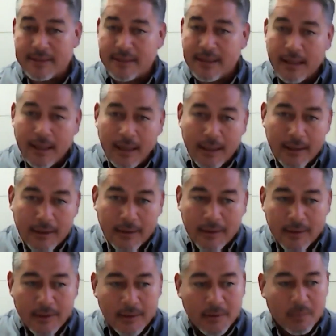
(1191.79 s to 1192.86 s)
City,
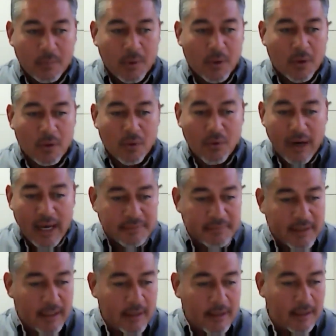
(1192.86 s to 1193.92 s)
we go to Grass
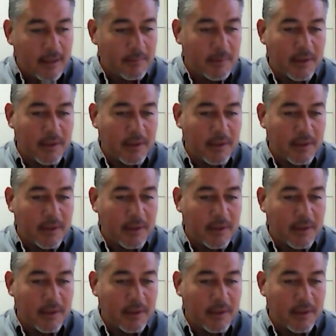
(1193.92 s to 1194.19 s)
Valley.